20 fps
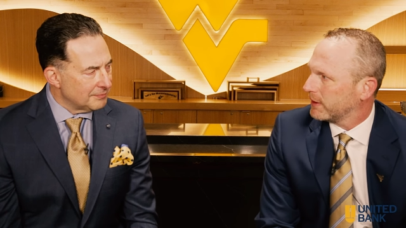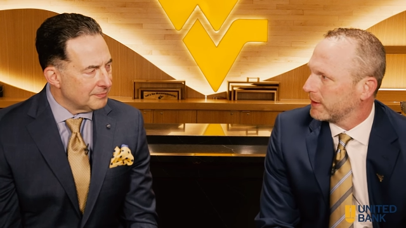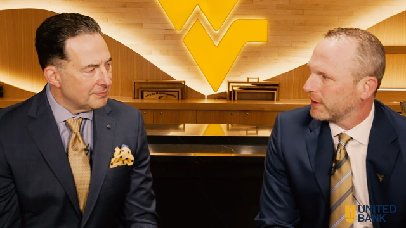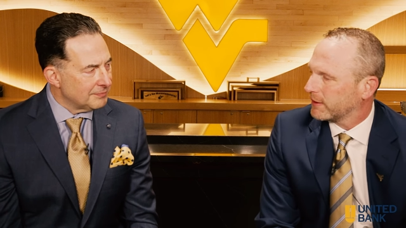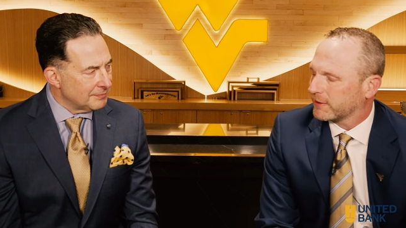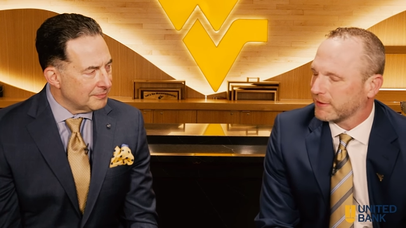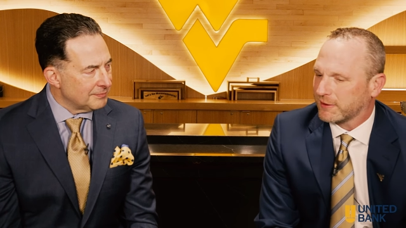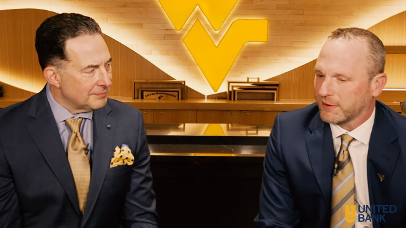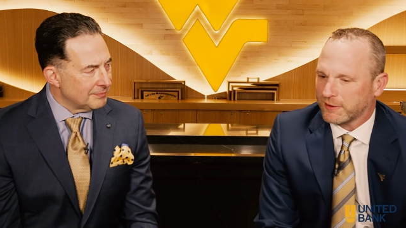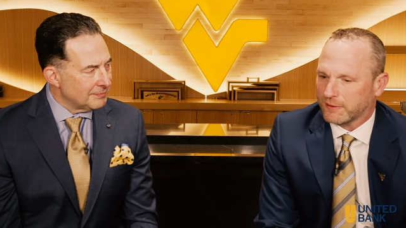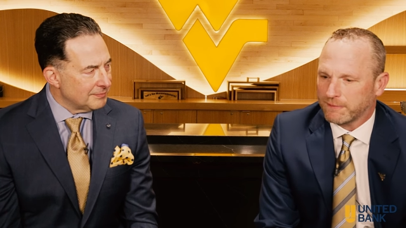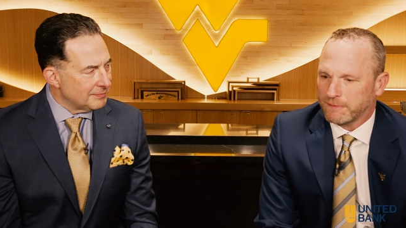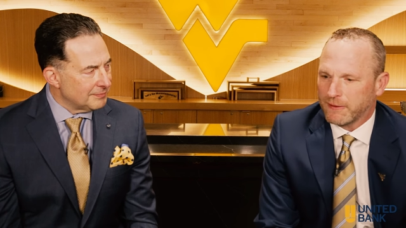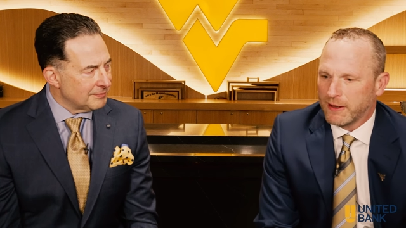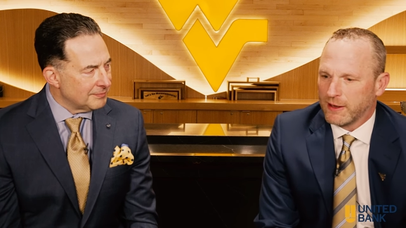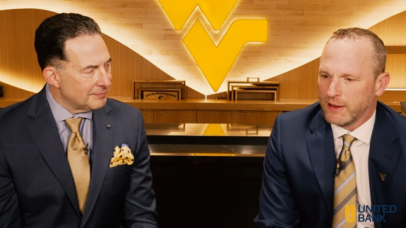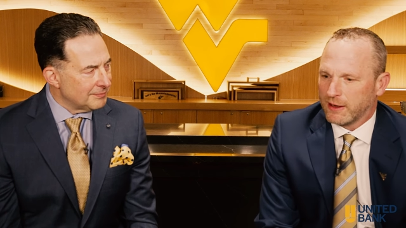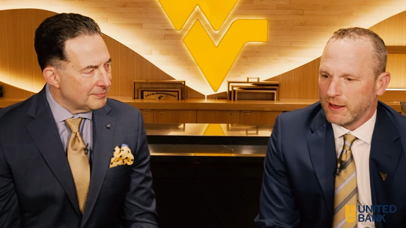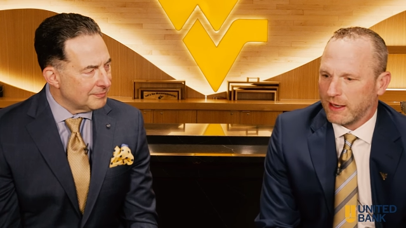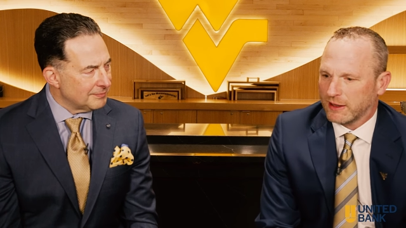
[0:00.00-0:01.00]
Speaker 1: And uh,
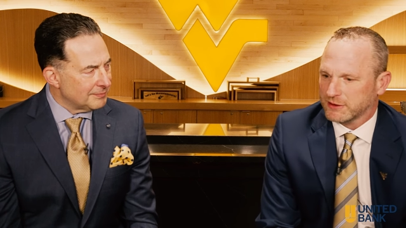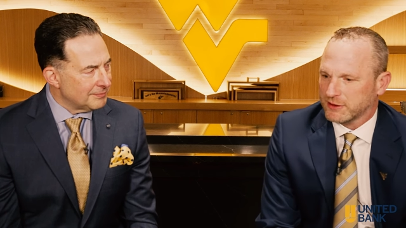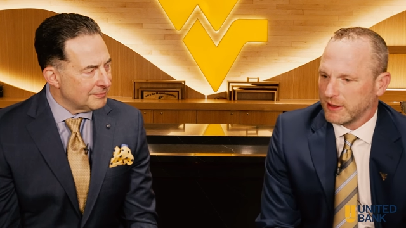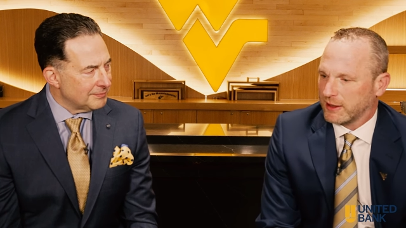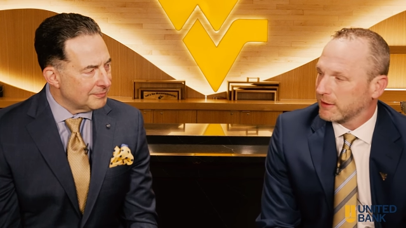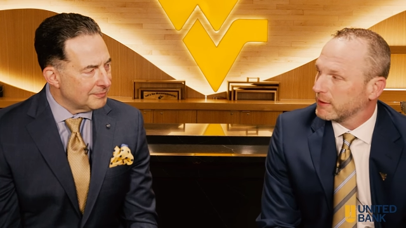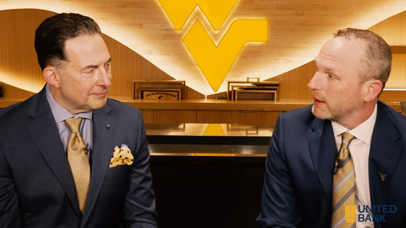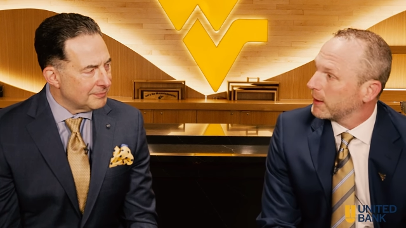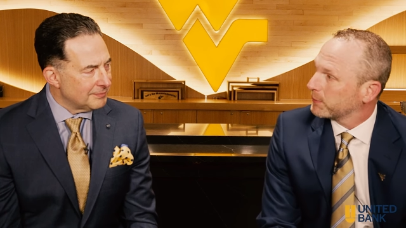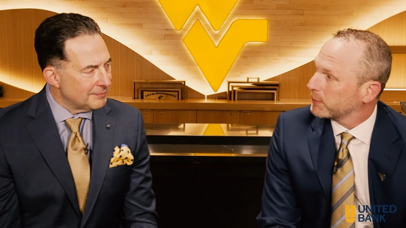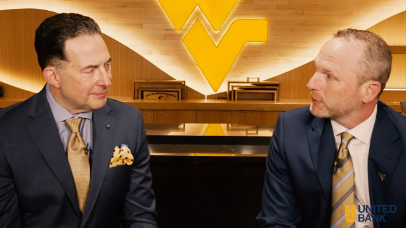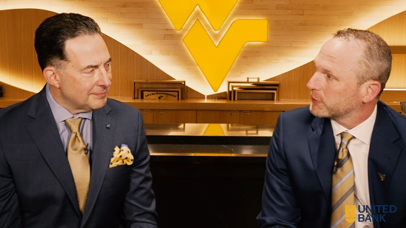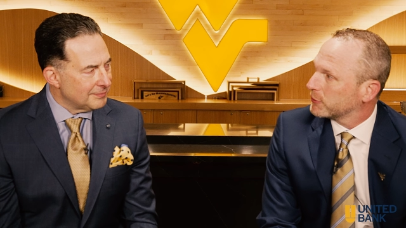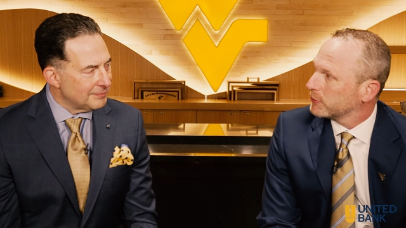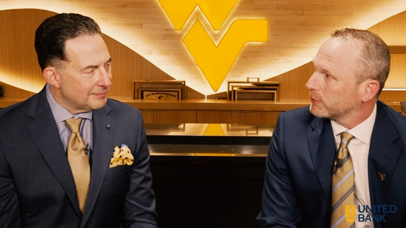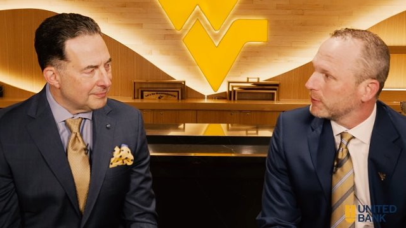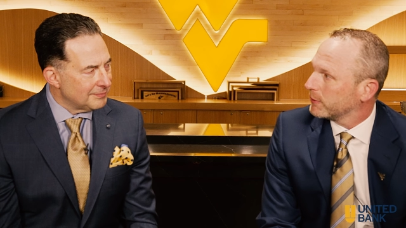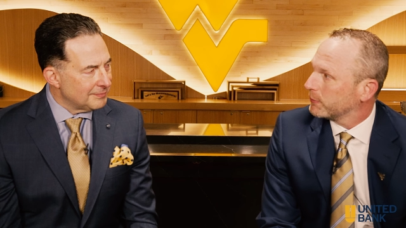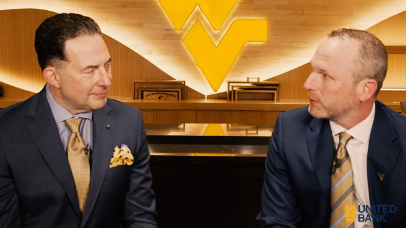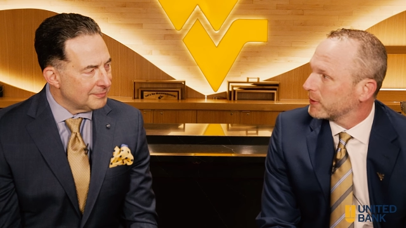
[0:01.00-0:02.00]
actually, I had the
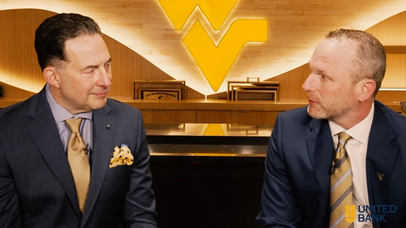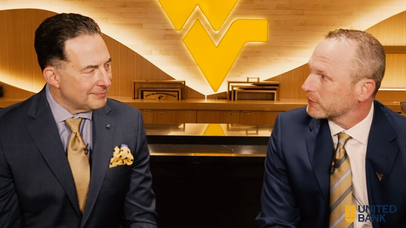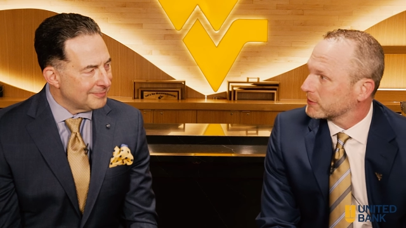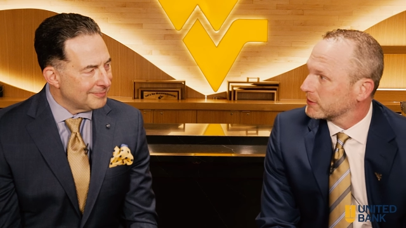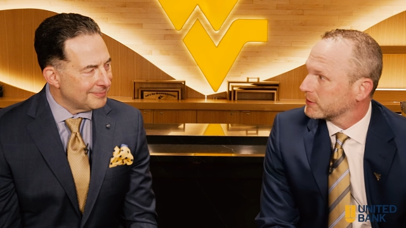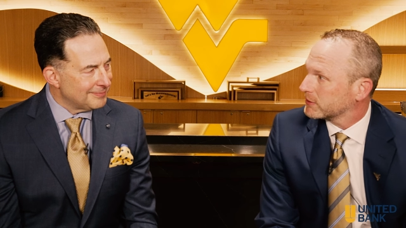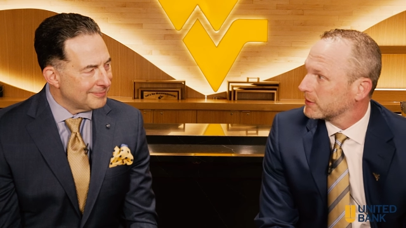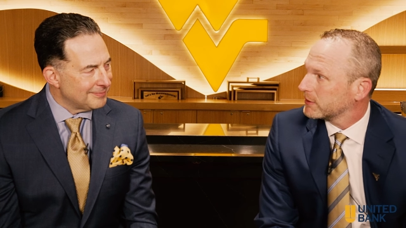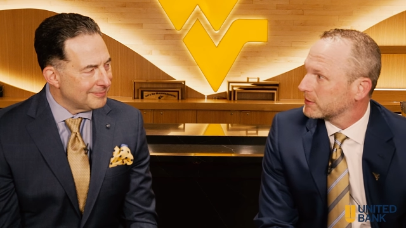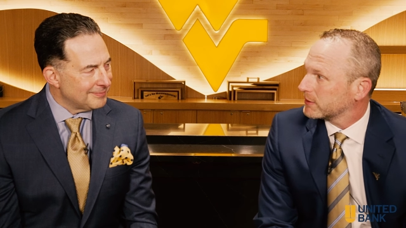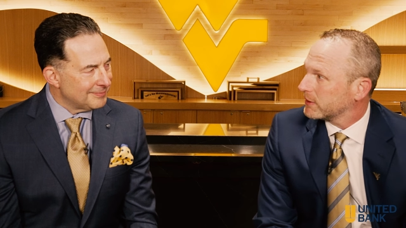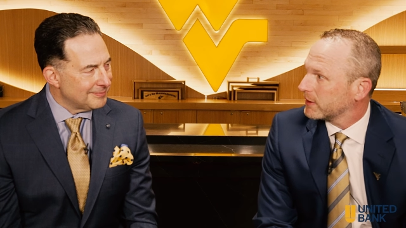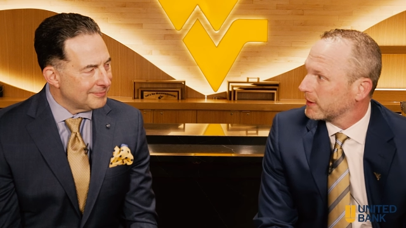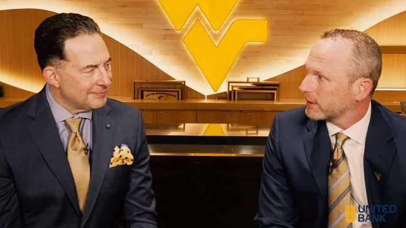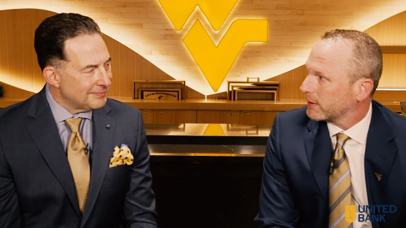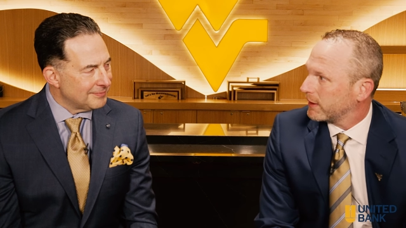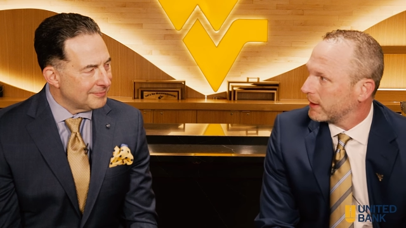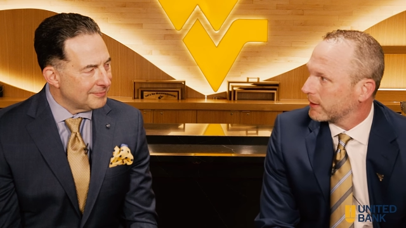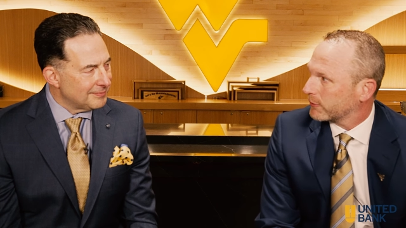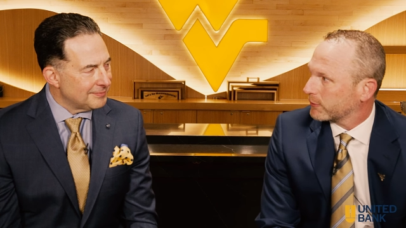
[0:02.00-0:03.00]
opportunity when I was an
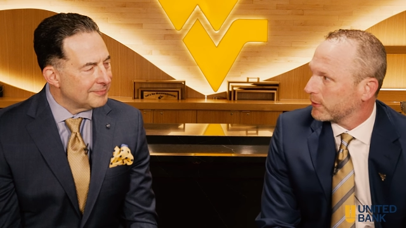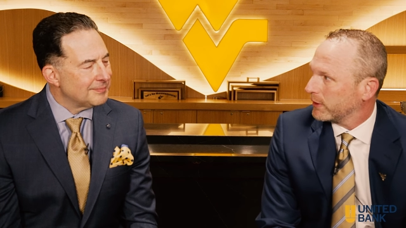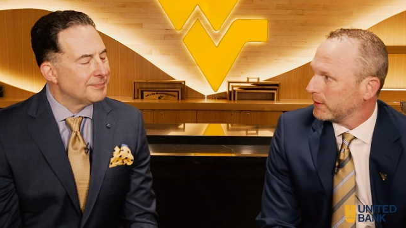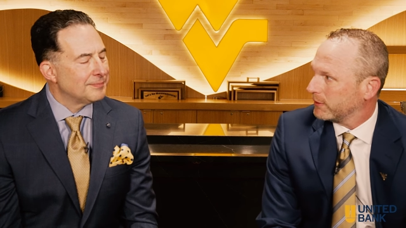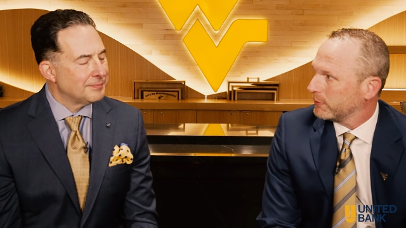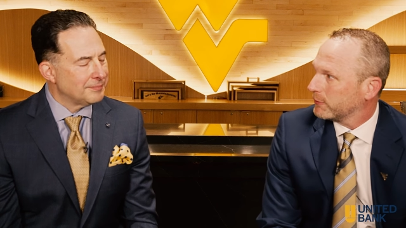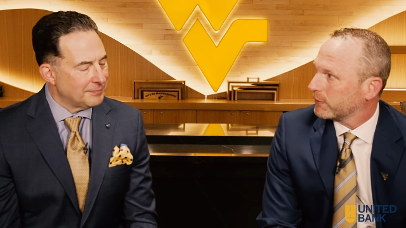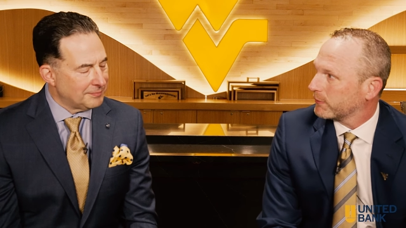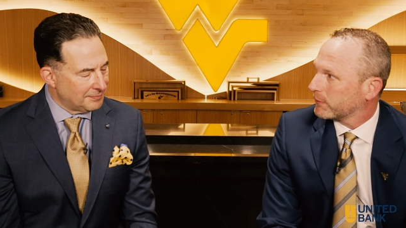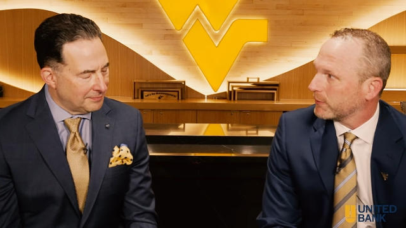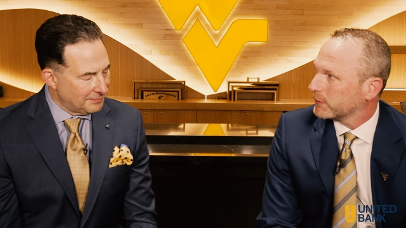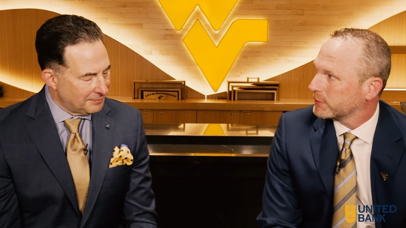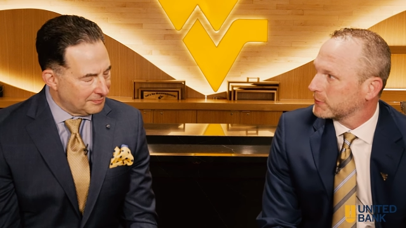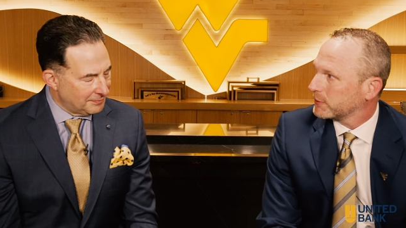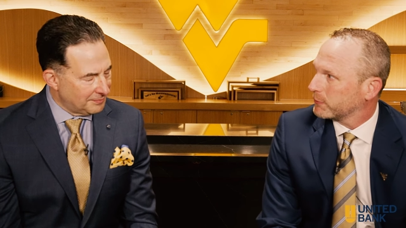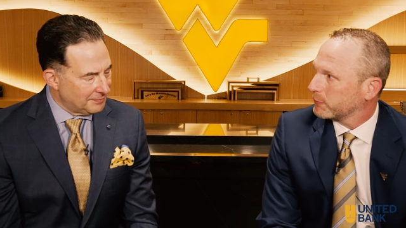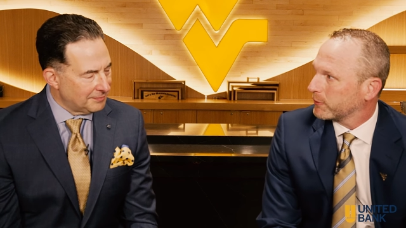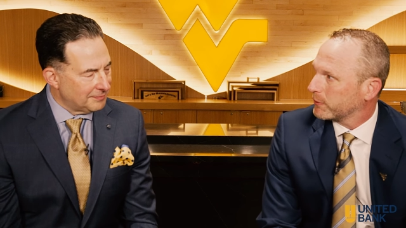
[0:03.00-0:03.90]
assistant at, at, Creighton University.